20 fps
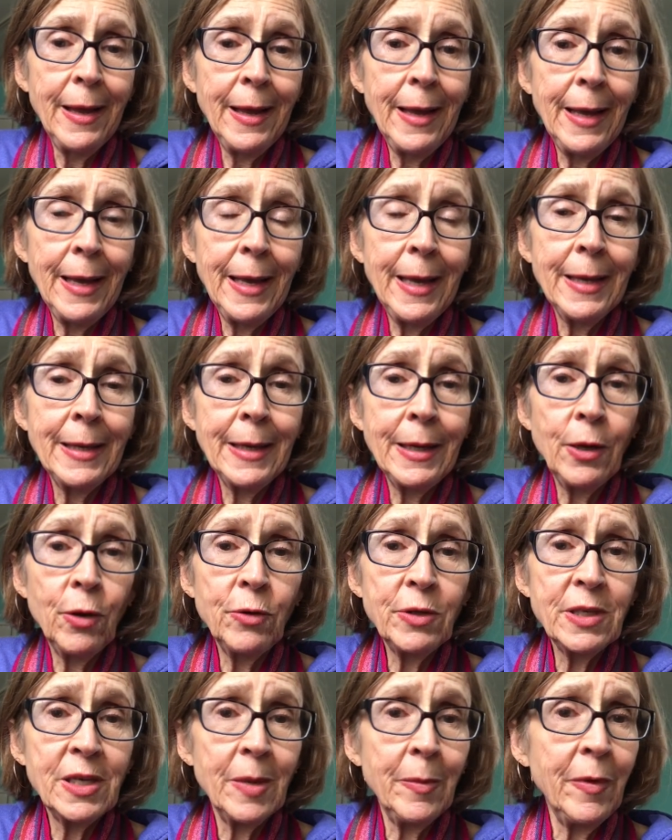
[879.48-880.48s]
And I
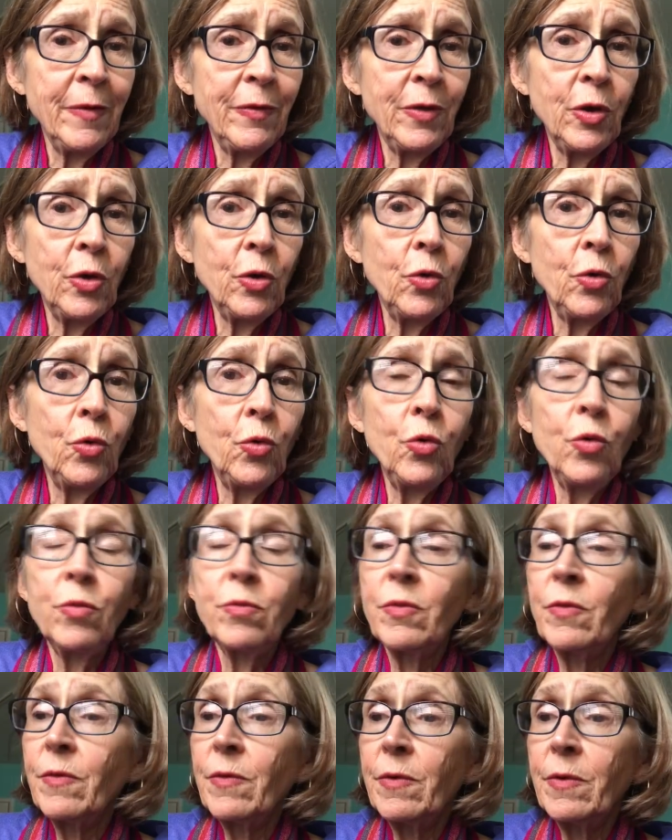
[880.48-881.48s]
know some of you
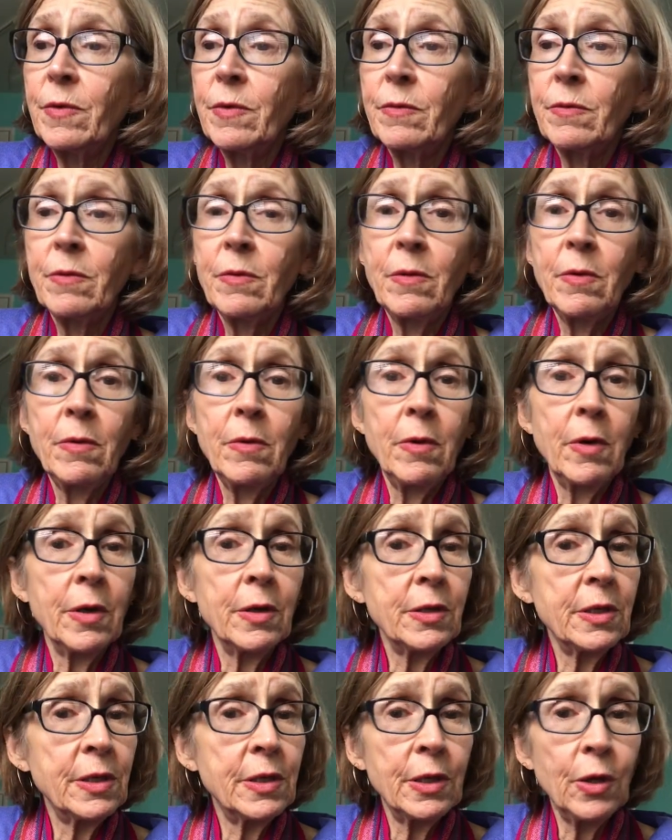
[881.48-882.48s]

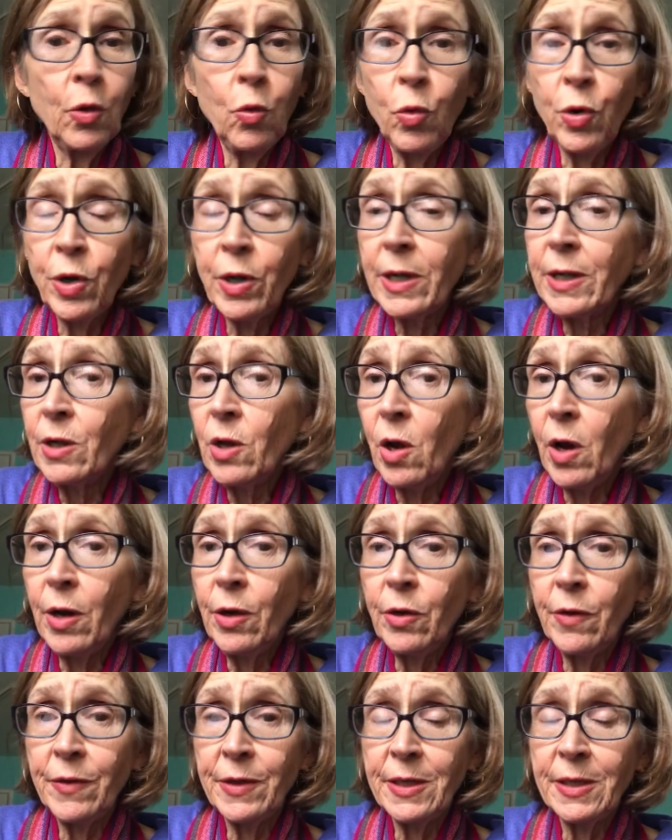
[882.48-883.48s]
are still working
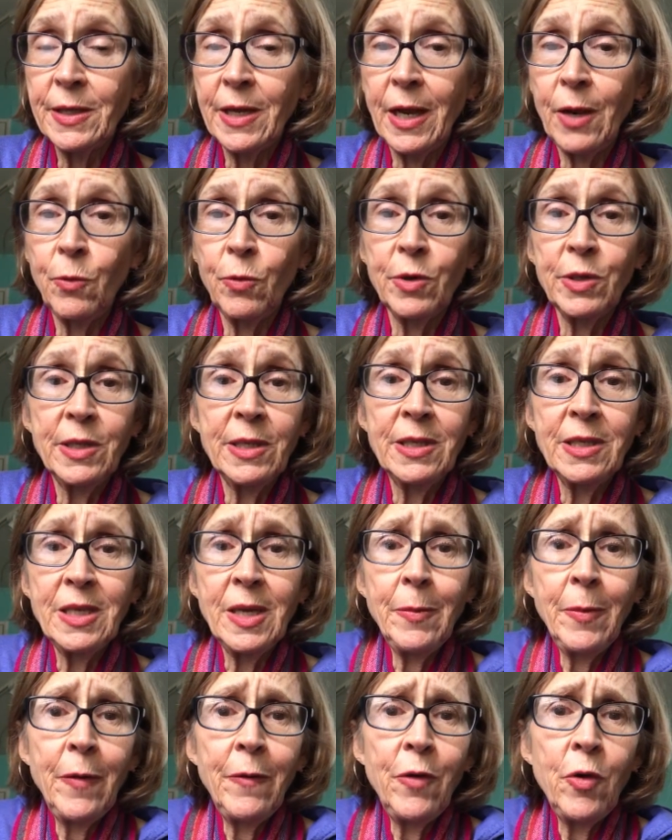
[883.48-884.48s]
hard on the sight words, and
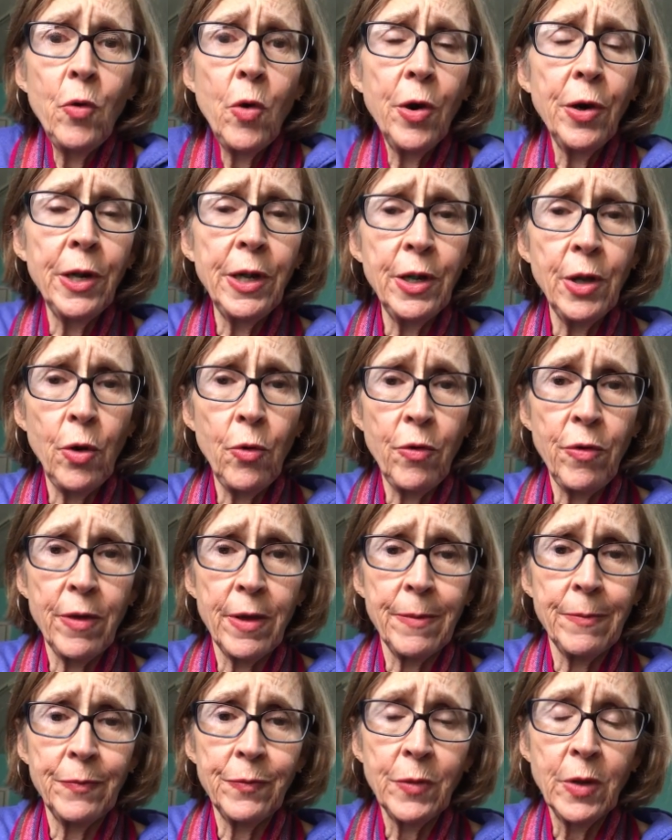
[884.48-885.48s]
some of you already know
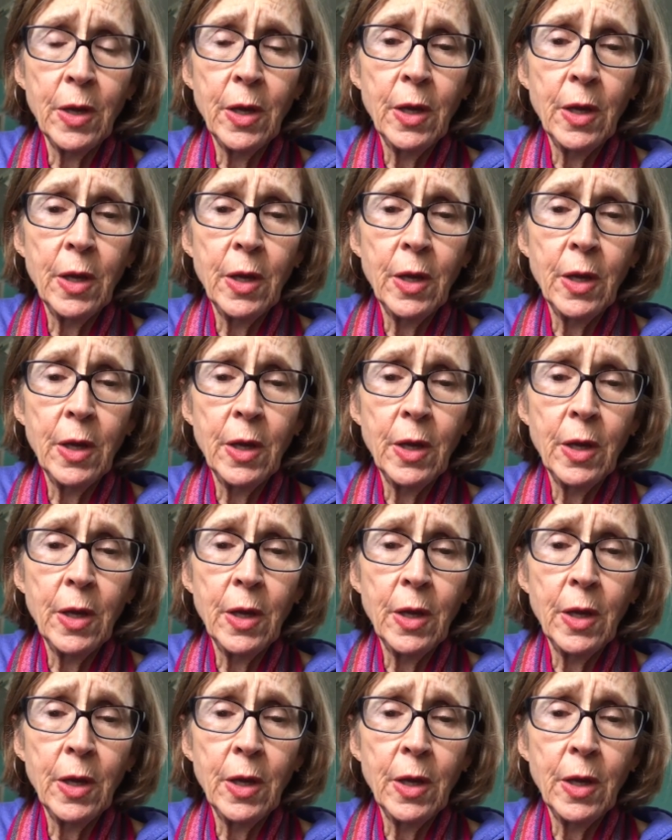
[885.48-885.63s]
them.